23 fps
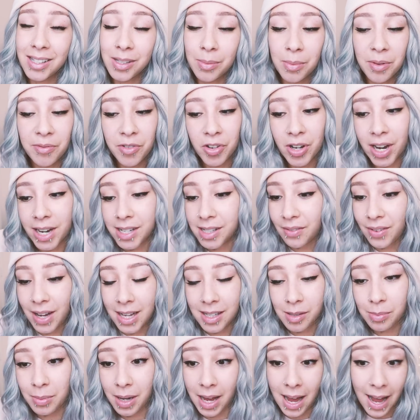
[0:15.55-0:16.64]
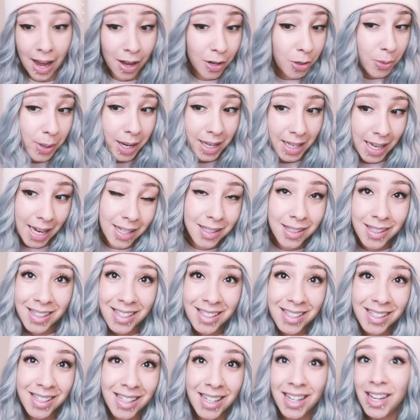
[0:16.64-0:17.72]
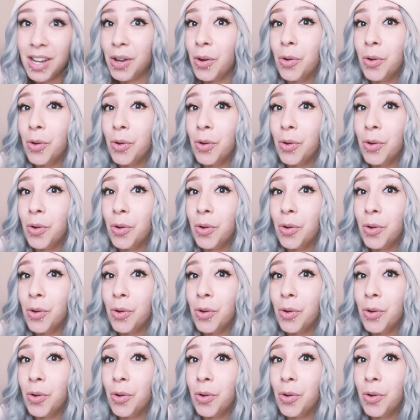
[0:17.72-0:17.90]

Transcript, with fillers: Some of you guys have asked me how do I get C C,